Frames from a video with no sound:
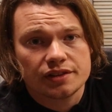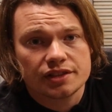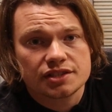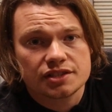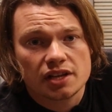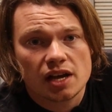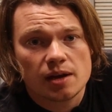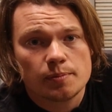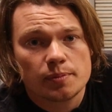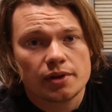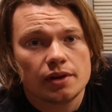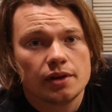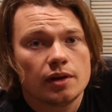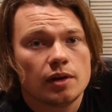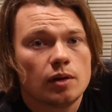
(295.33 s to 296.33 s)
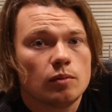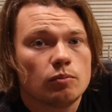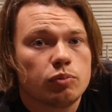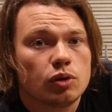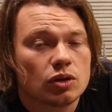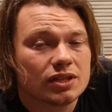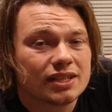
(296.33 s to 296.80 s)
this up,
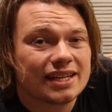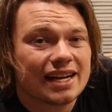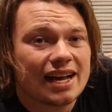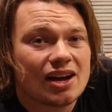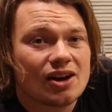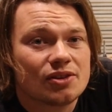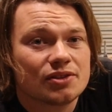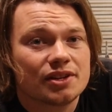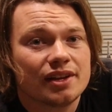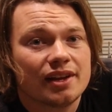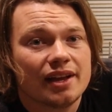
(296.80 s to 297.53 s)
pull it out,